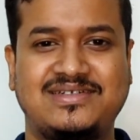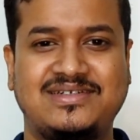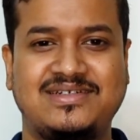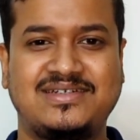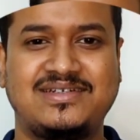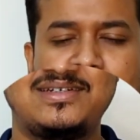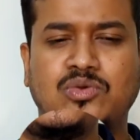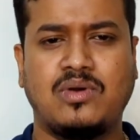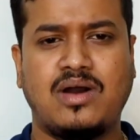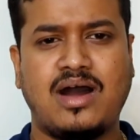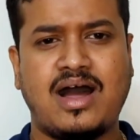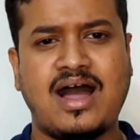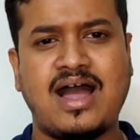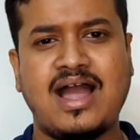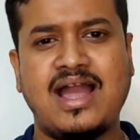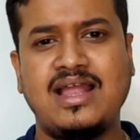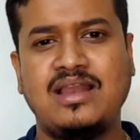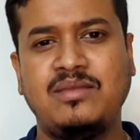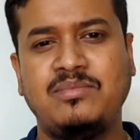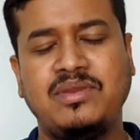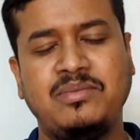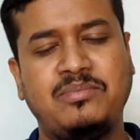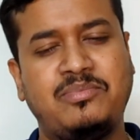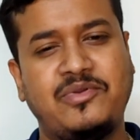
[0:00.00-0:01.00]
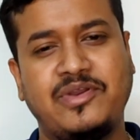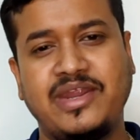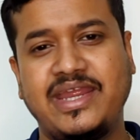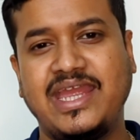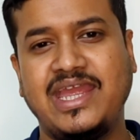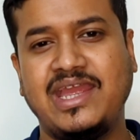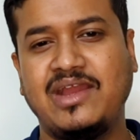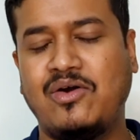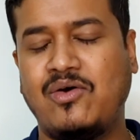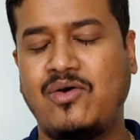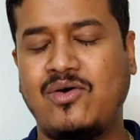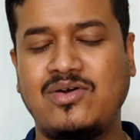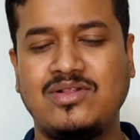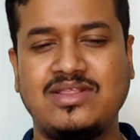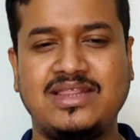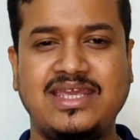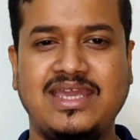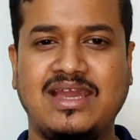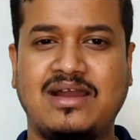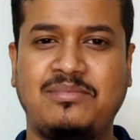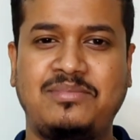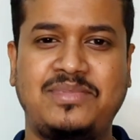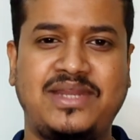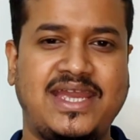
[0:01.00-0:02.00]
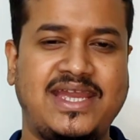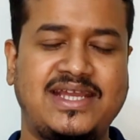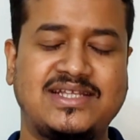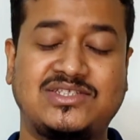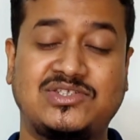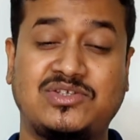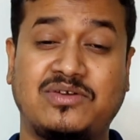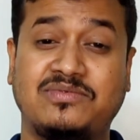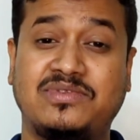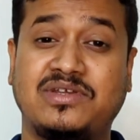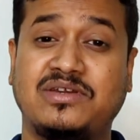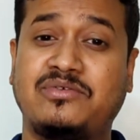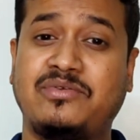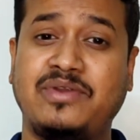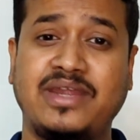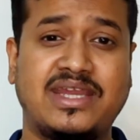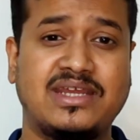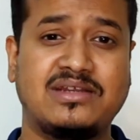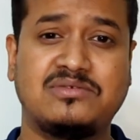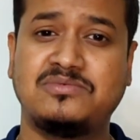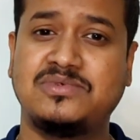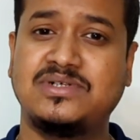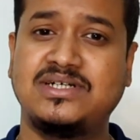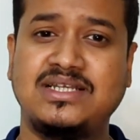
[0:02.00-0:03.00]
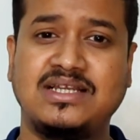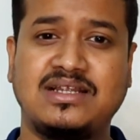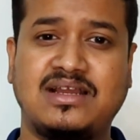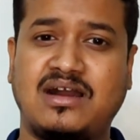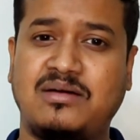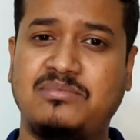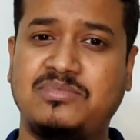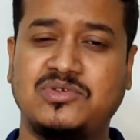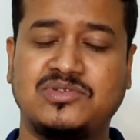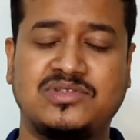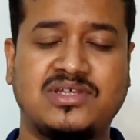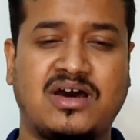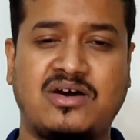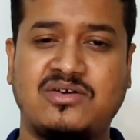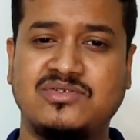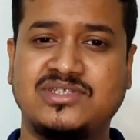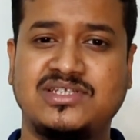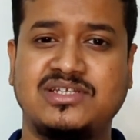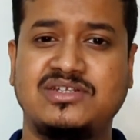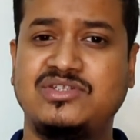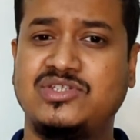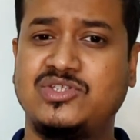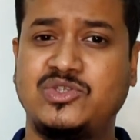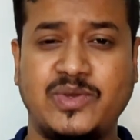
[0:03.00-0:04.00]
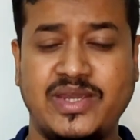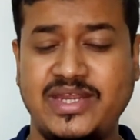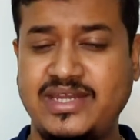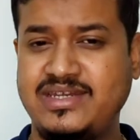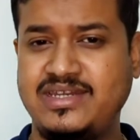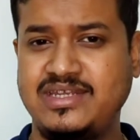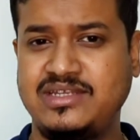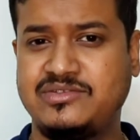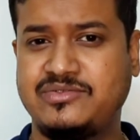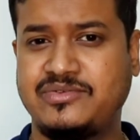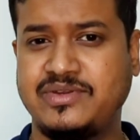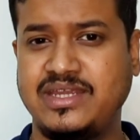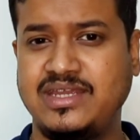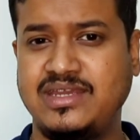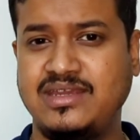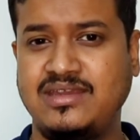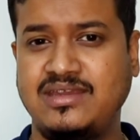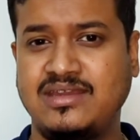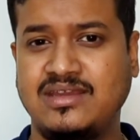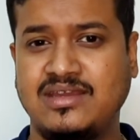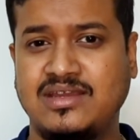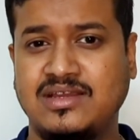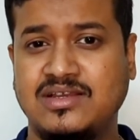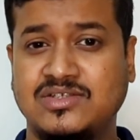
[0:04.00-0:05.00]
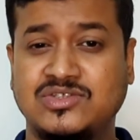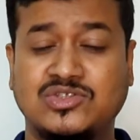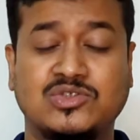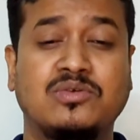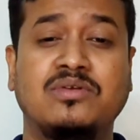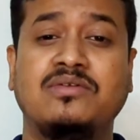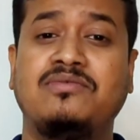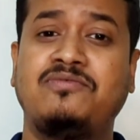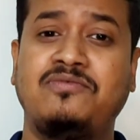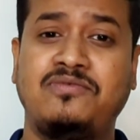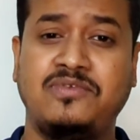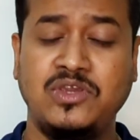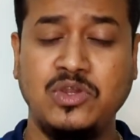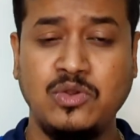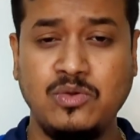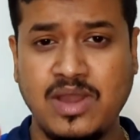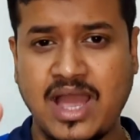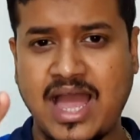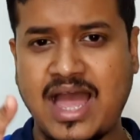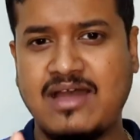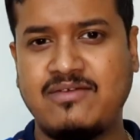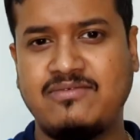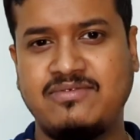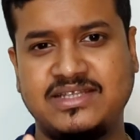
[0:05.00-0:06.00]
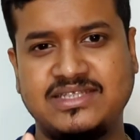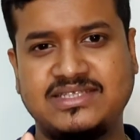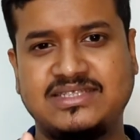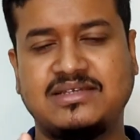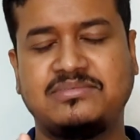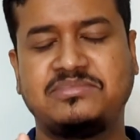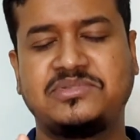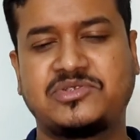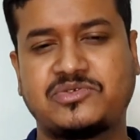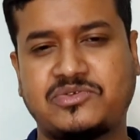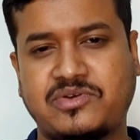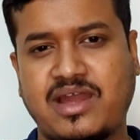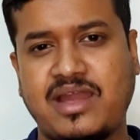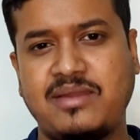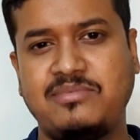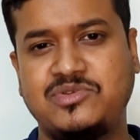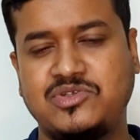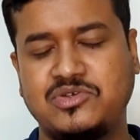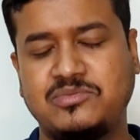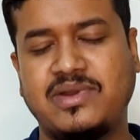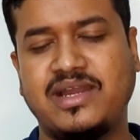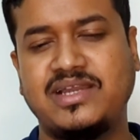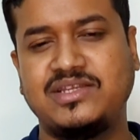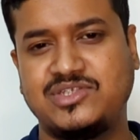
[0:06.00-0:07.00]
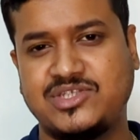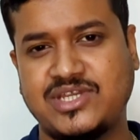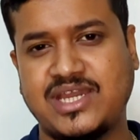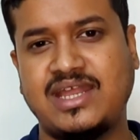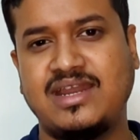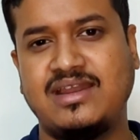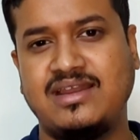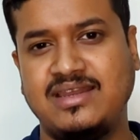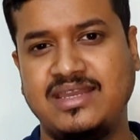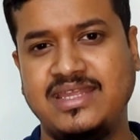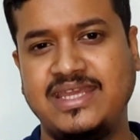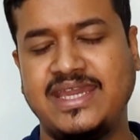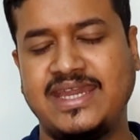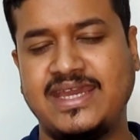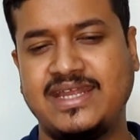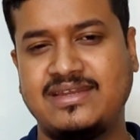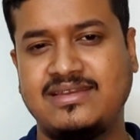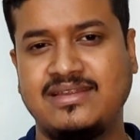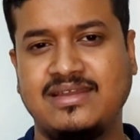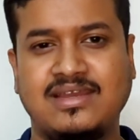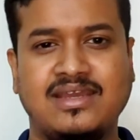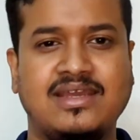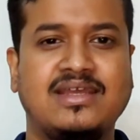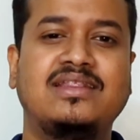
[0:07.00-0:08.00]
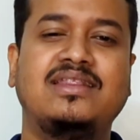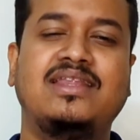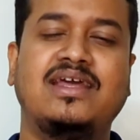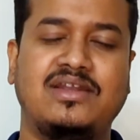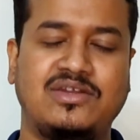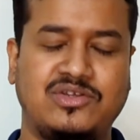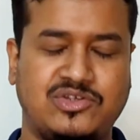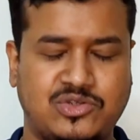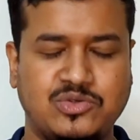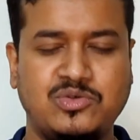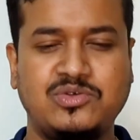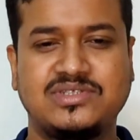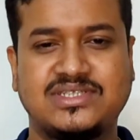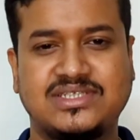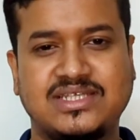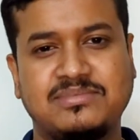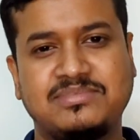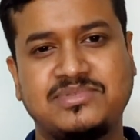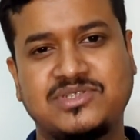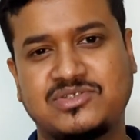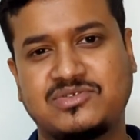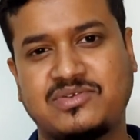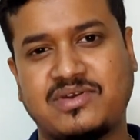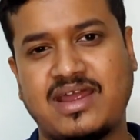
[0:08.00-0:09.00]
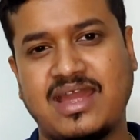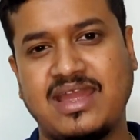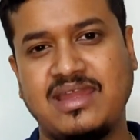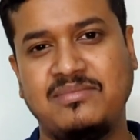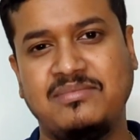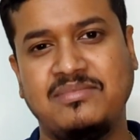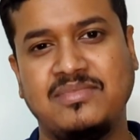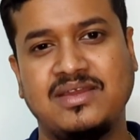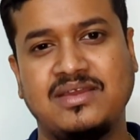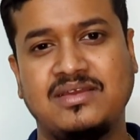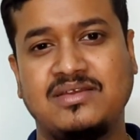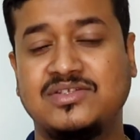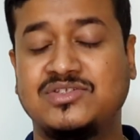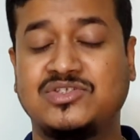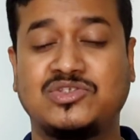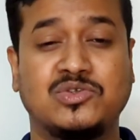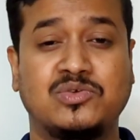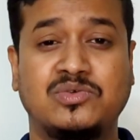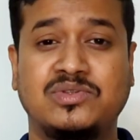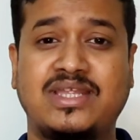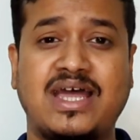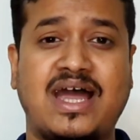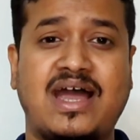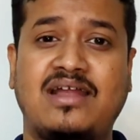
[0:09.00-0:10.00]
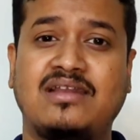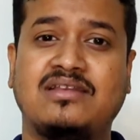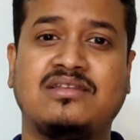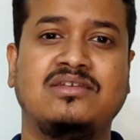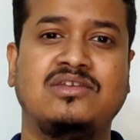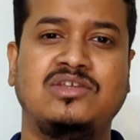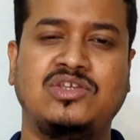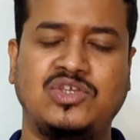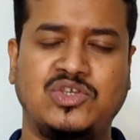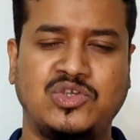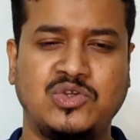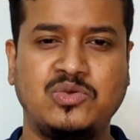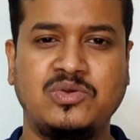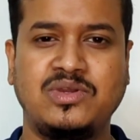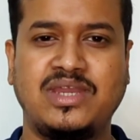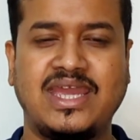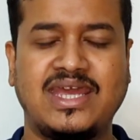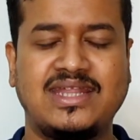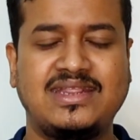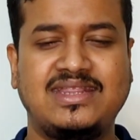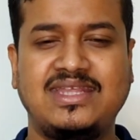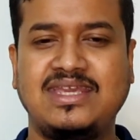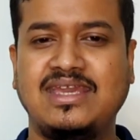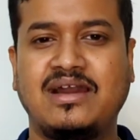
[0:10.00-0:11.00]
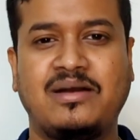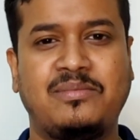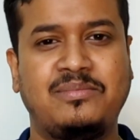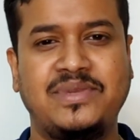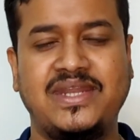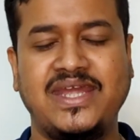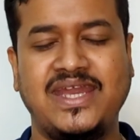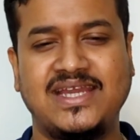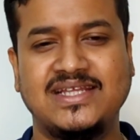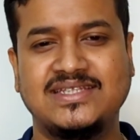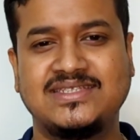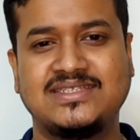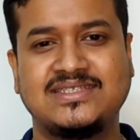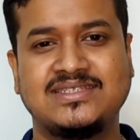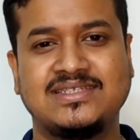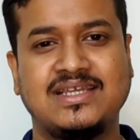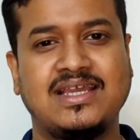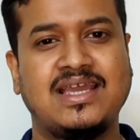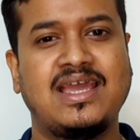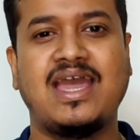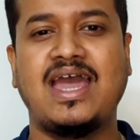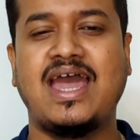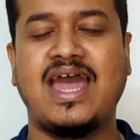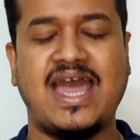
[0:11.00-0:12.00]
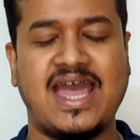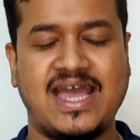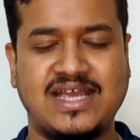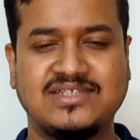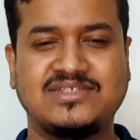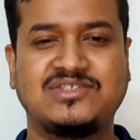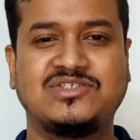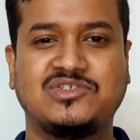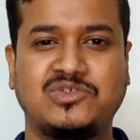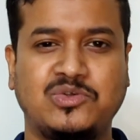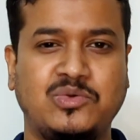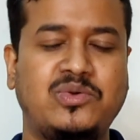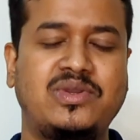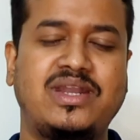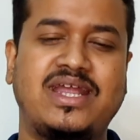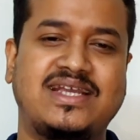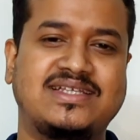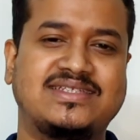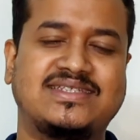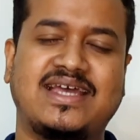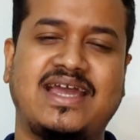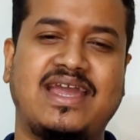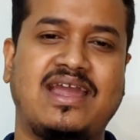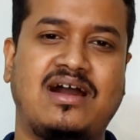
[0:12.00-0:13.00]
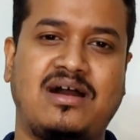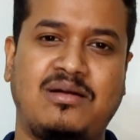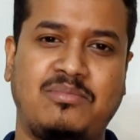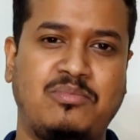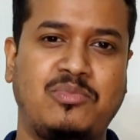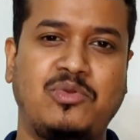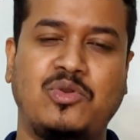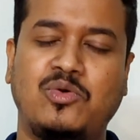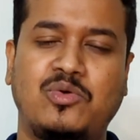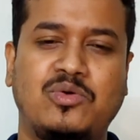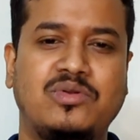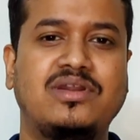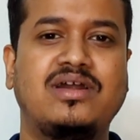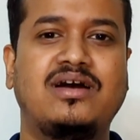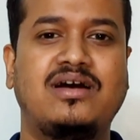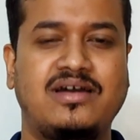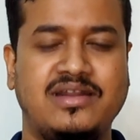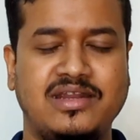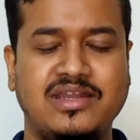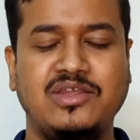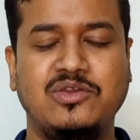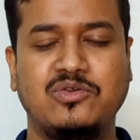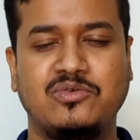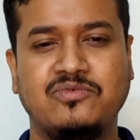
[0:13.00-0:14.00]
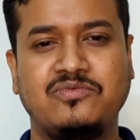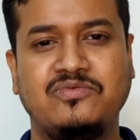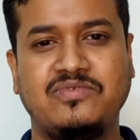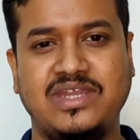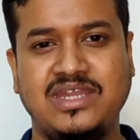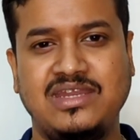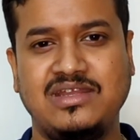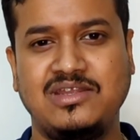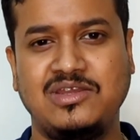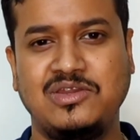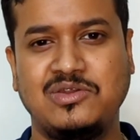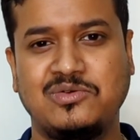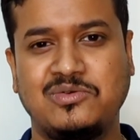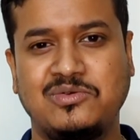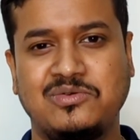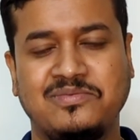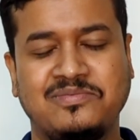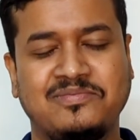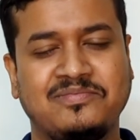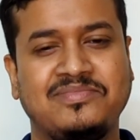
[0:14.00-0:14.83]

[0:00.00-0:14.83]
So I'll be bringing all the updates of the Cricket World Cup 2023. So if you haven't subscribed to my channel yet, then do subscribe so that you get the updates as soon as I upload a new video.